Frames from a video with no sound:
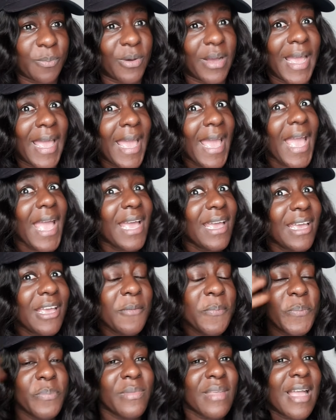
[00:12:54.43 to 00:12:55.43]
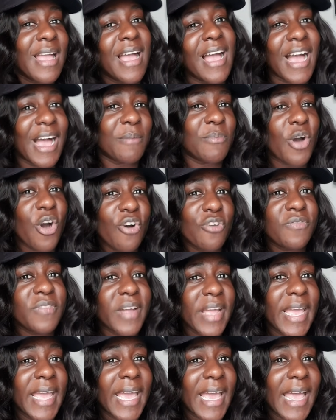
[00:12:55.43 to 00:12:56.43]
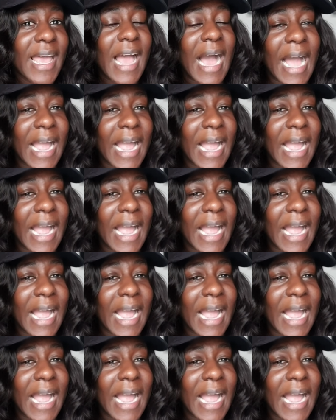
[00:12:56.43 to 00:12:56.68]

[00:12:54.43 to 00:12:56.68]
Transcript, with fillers: But hey, I'm over here.